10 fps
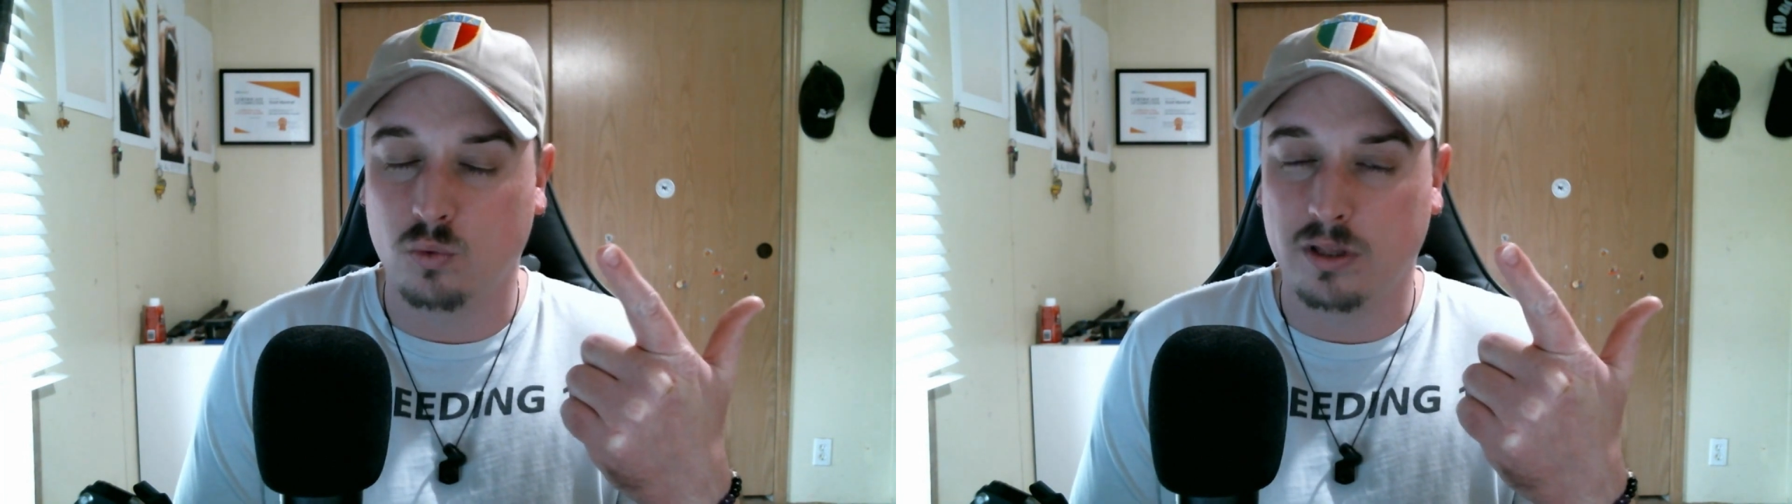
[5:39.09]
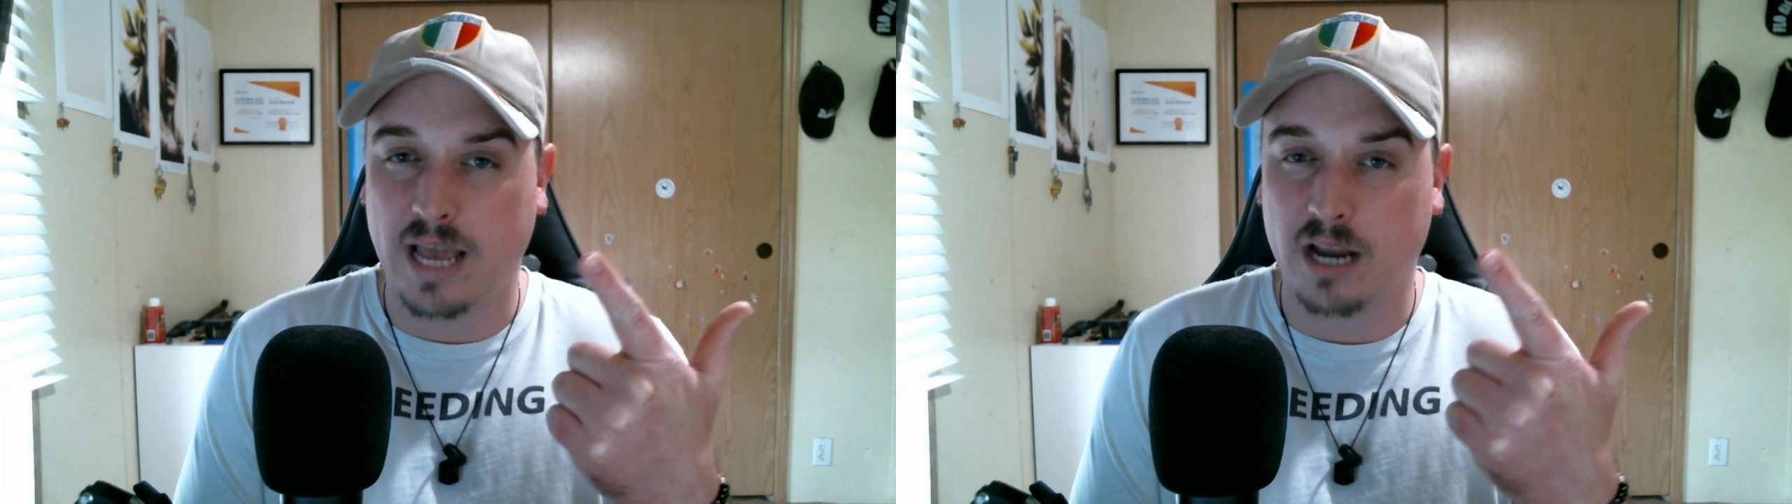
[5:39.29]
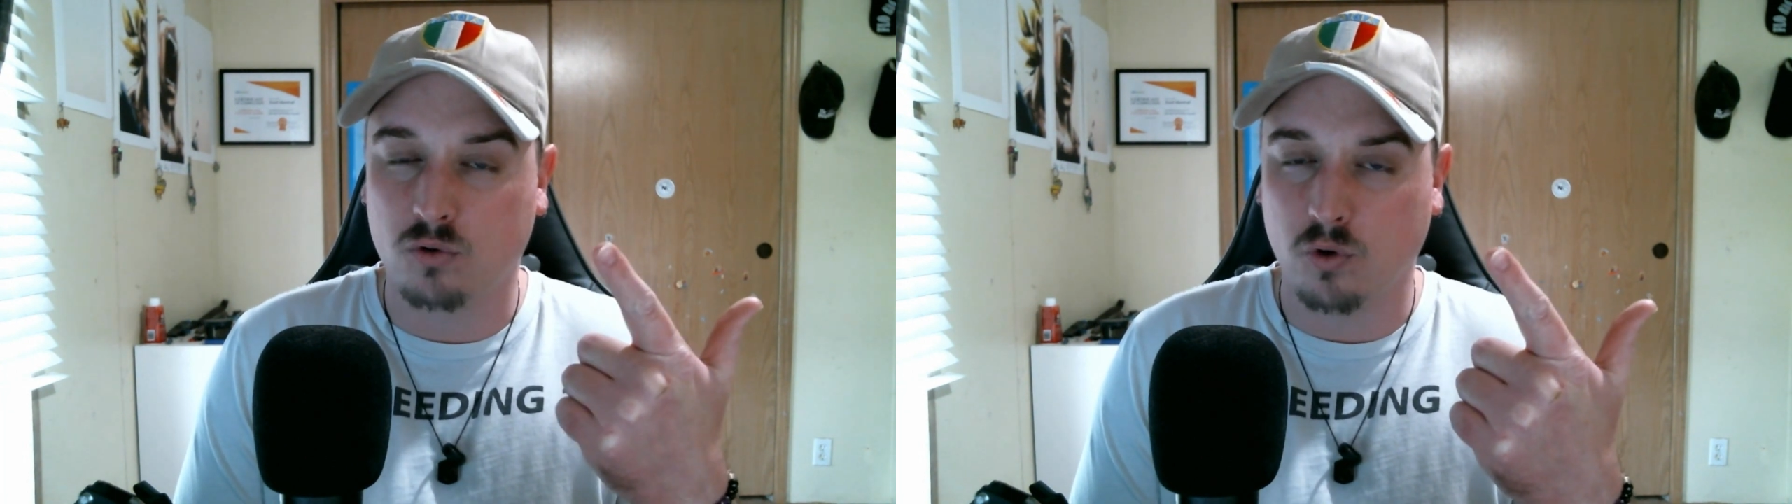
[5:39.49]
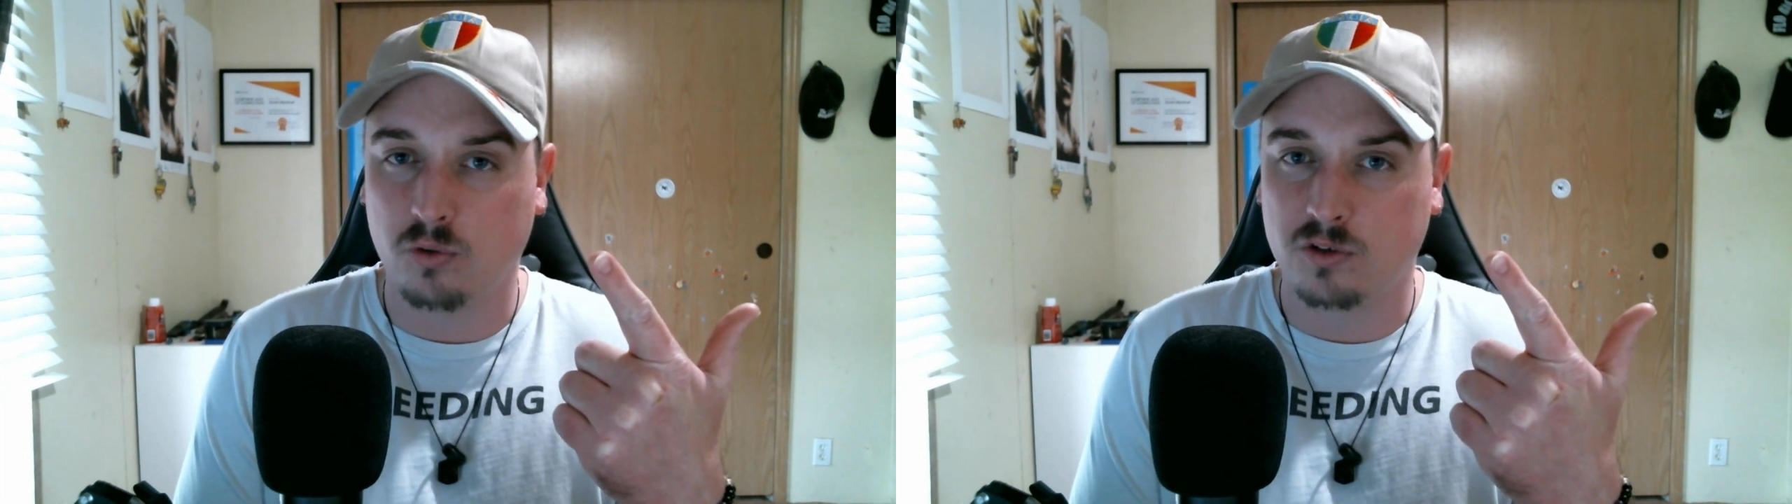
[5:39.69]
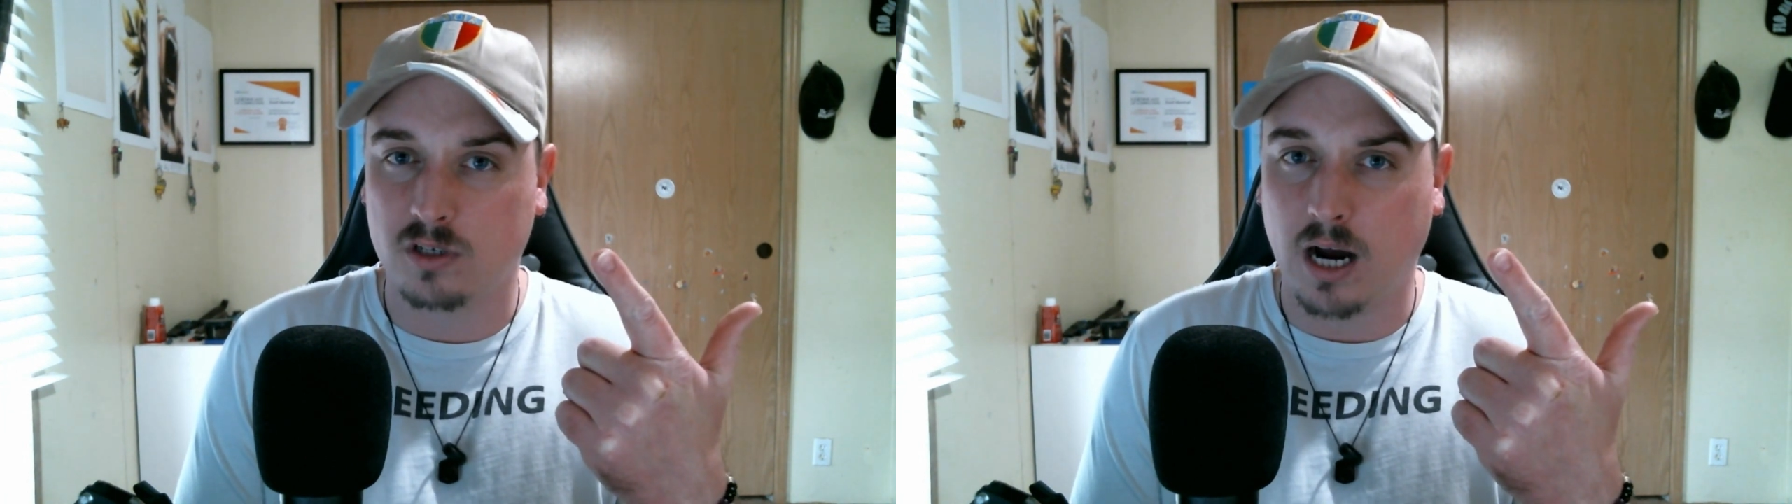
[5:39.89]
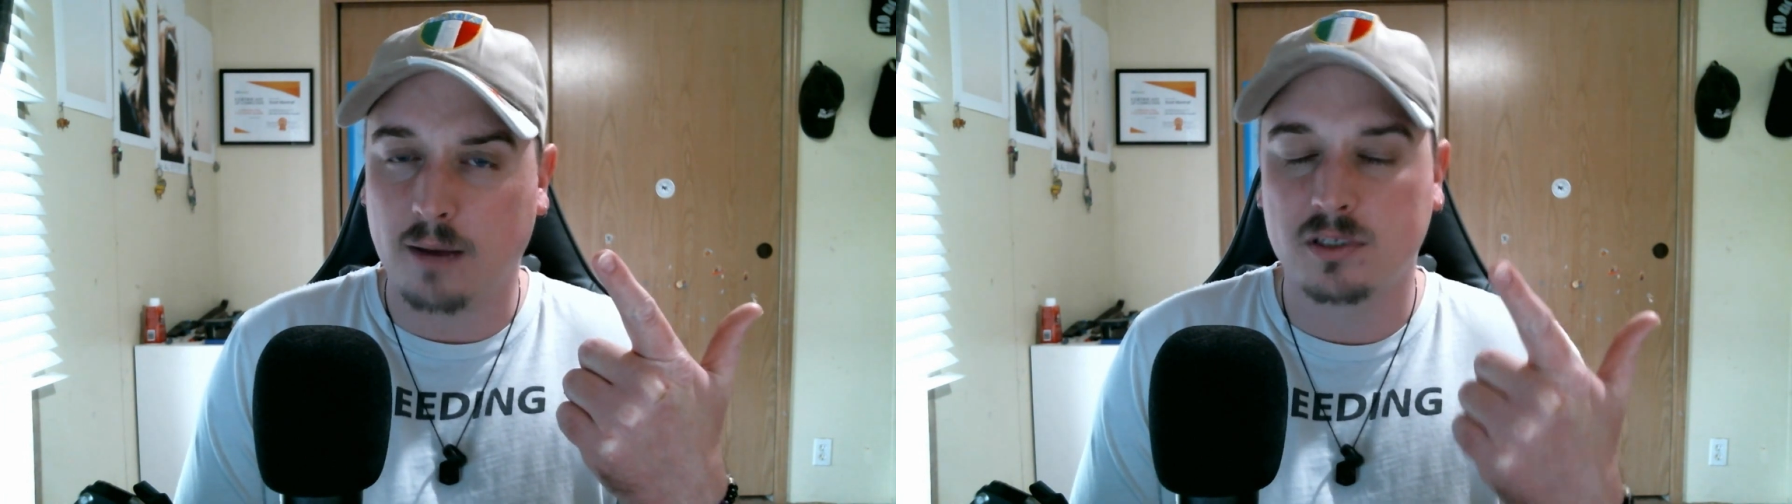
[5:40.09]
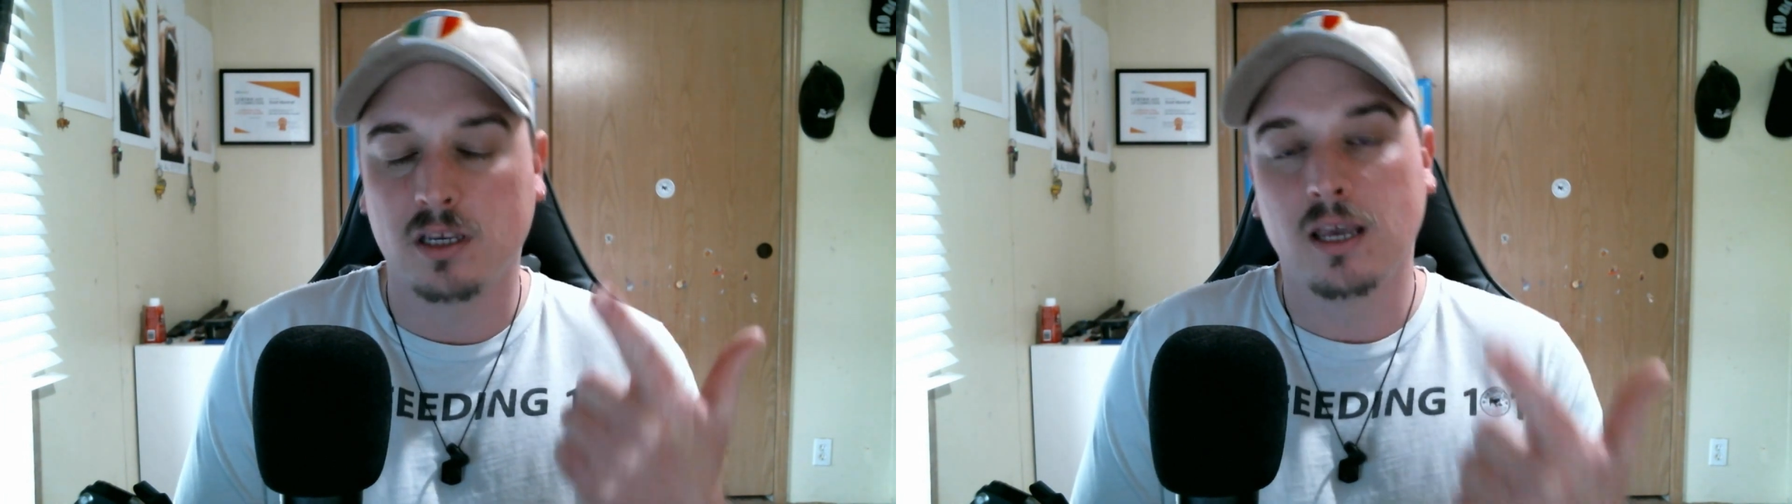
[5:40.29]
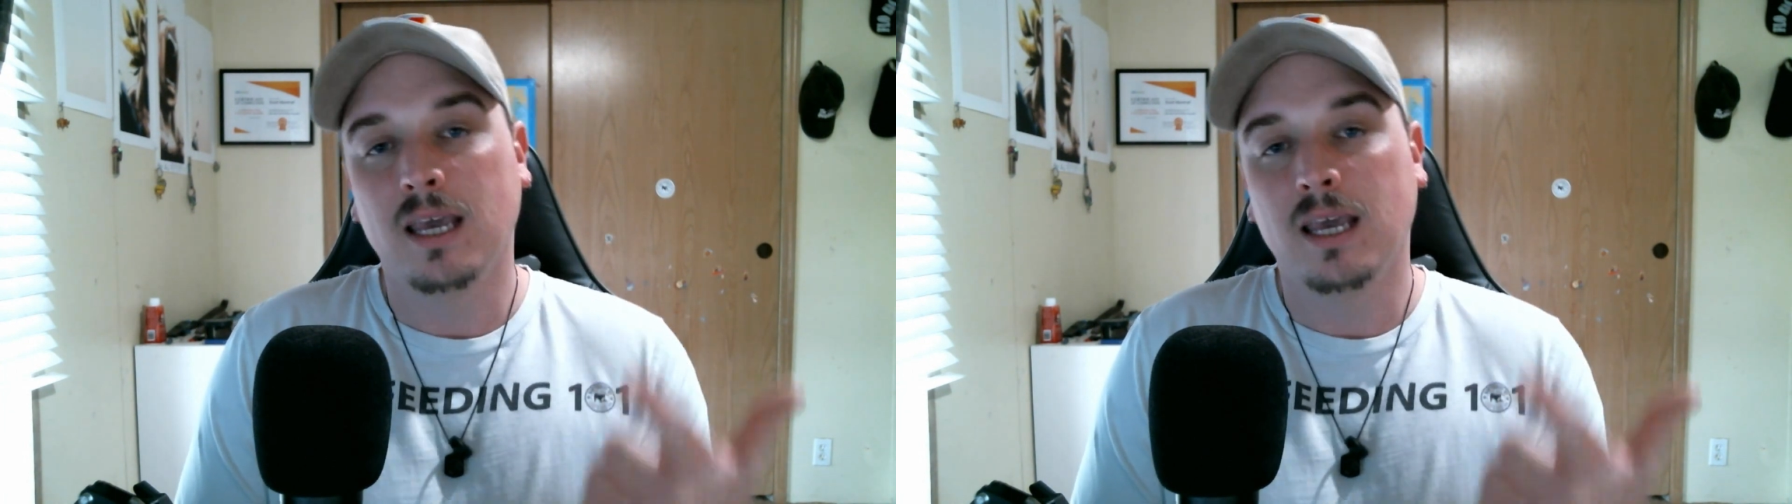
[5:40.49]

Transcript: when that growth stops,